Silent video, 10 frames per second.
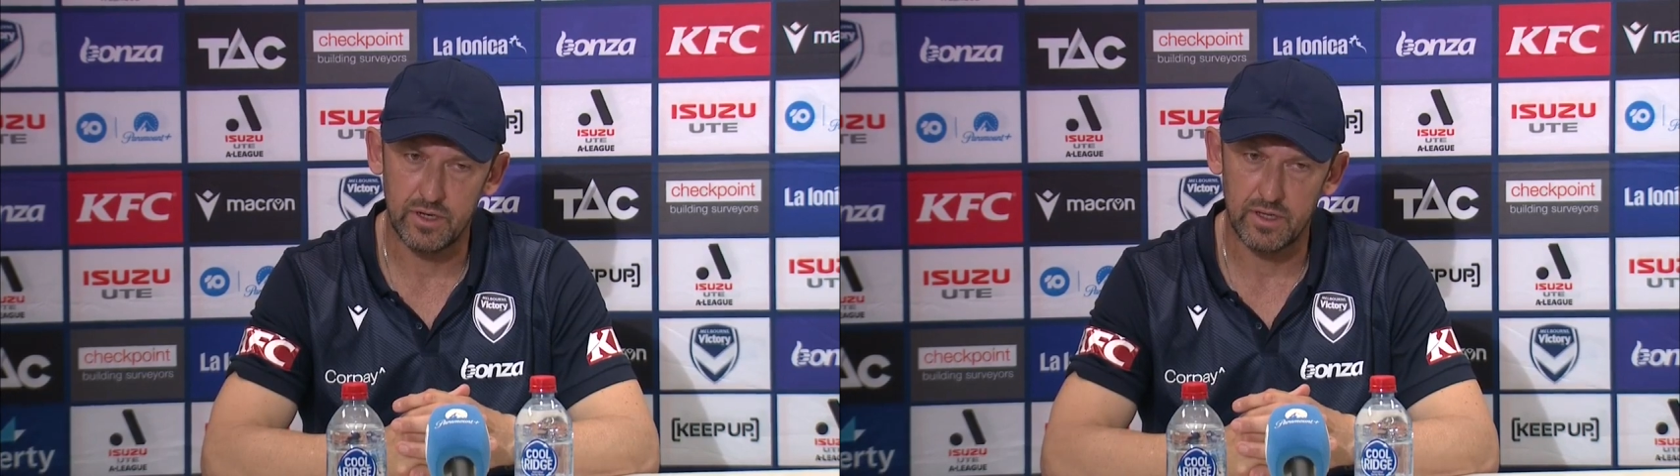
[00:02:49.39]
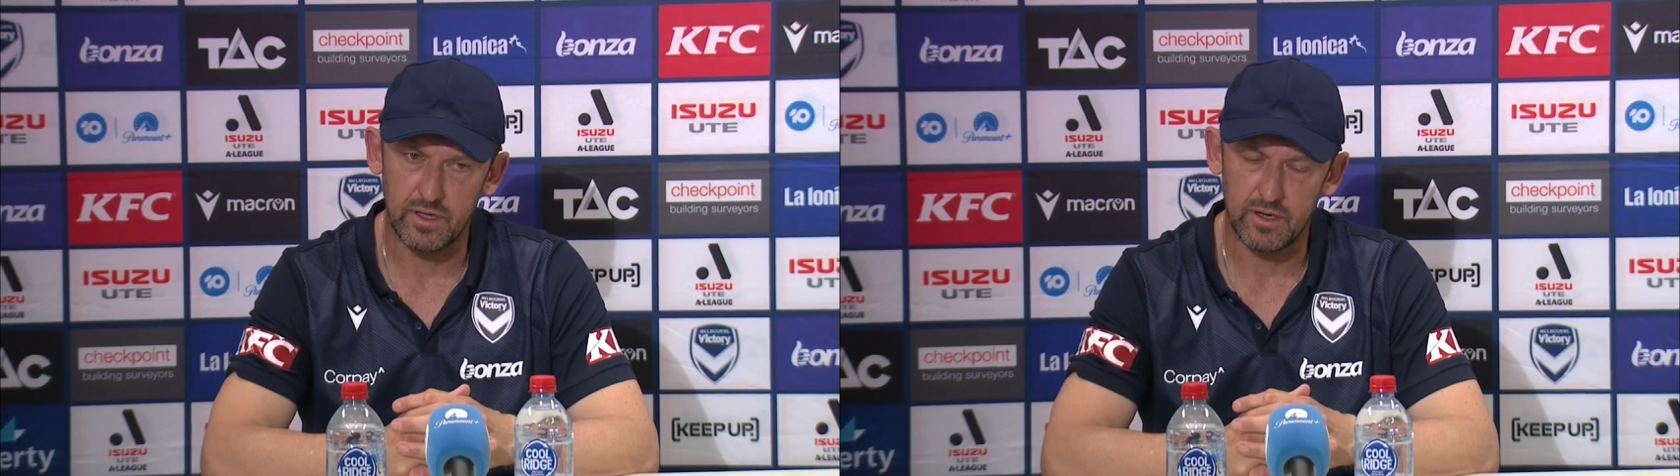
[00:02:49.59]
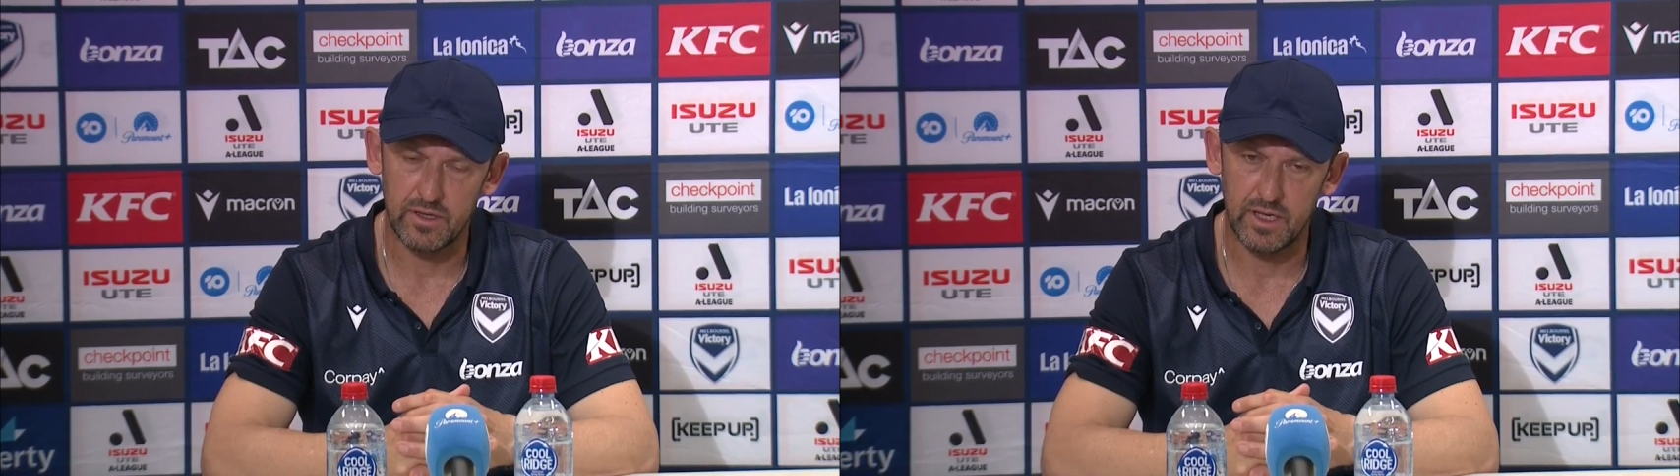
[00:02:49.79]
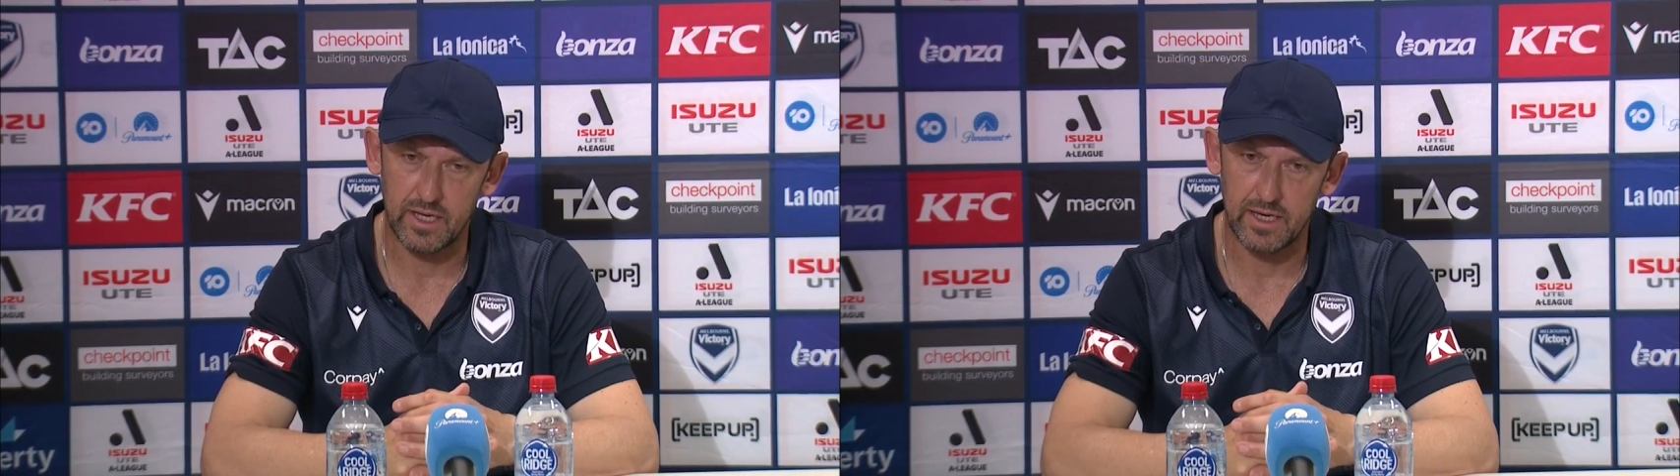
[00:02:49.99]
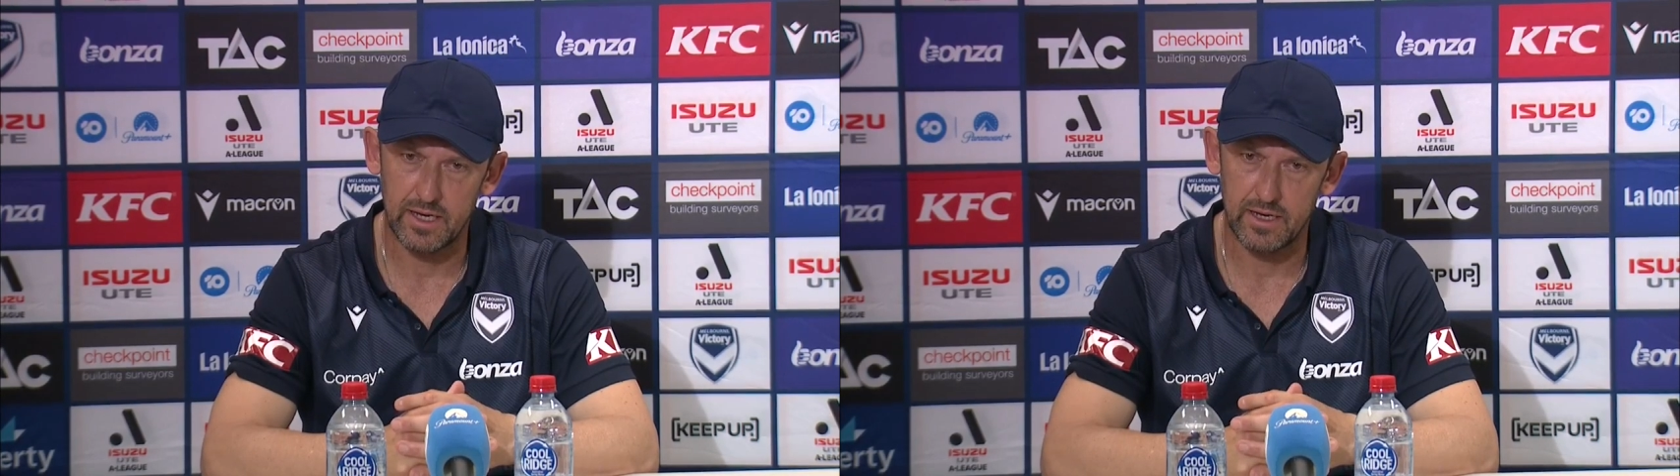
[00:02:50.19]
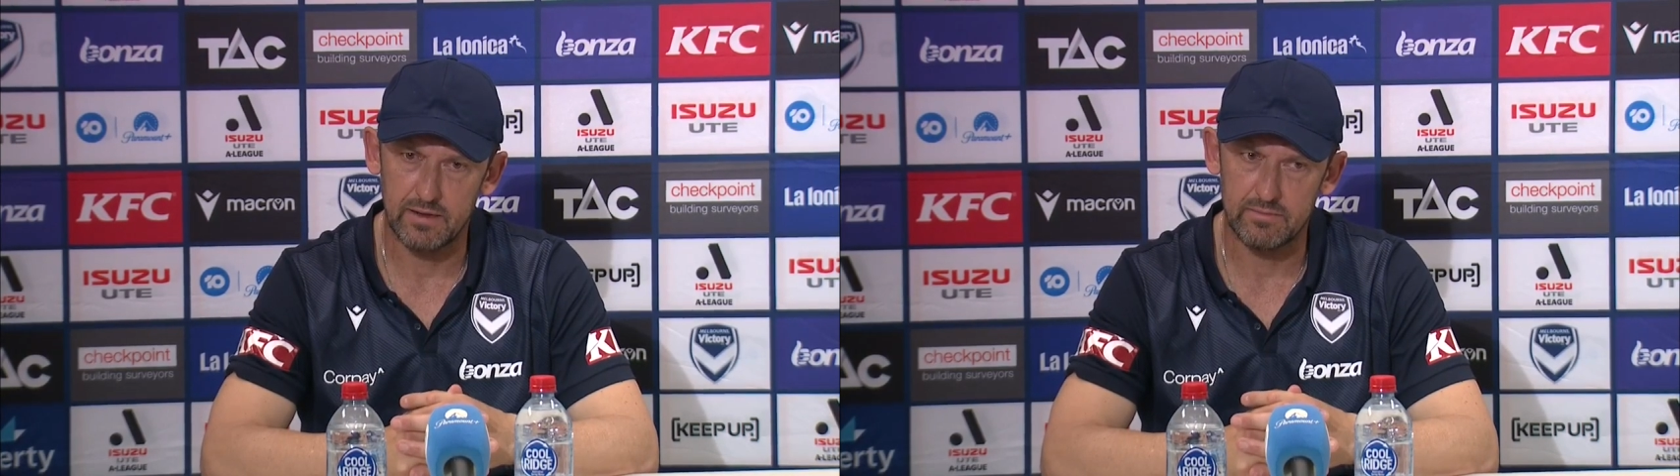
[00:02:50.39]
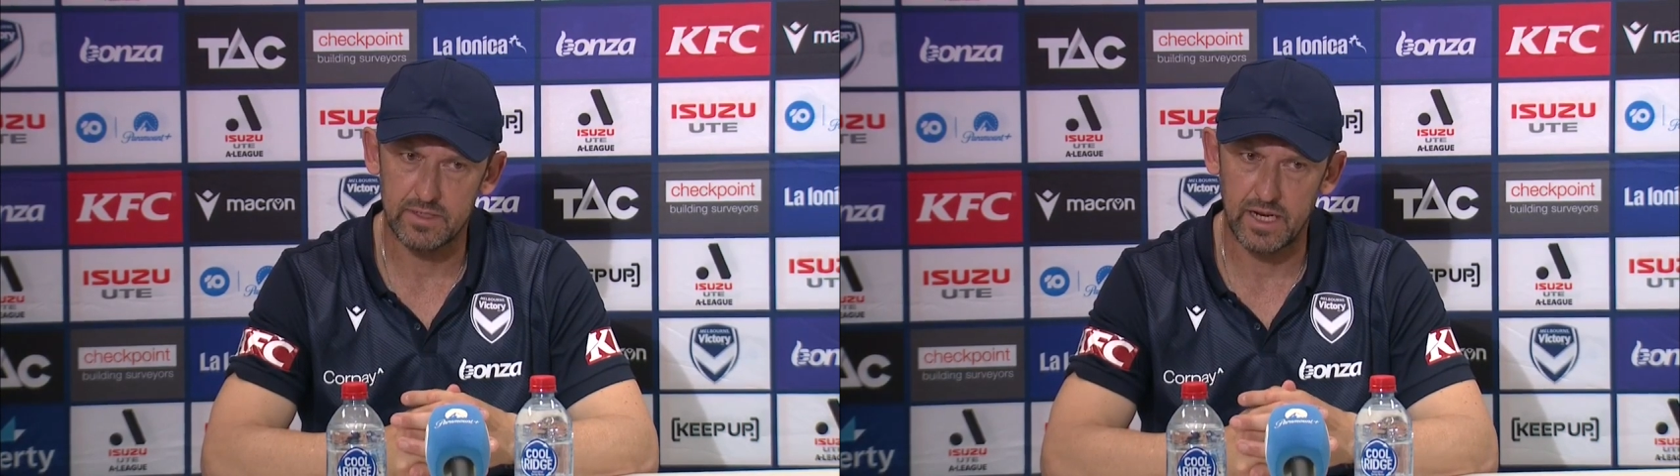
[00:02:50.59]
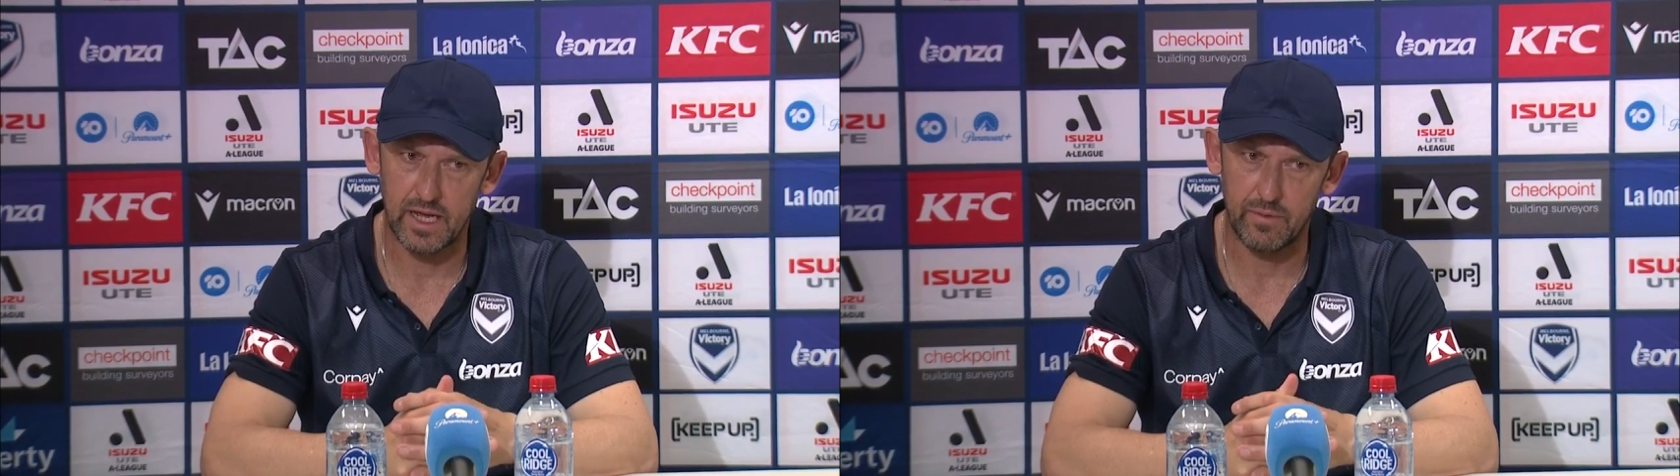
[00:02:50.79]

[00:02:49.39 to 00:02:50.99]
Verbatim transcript: I, I think uh, today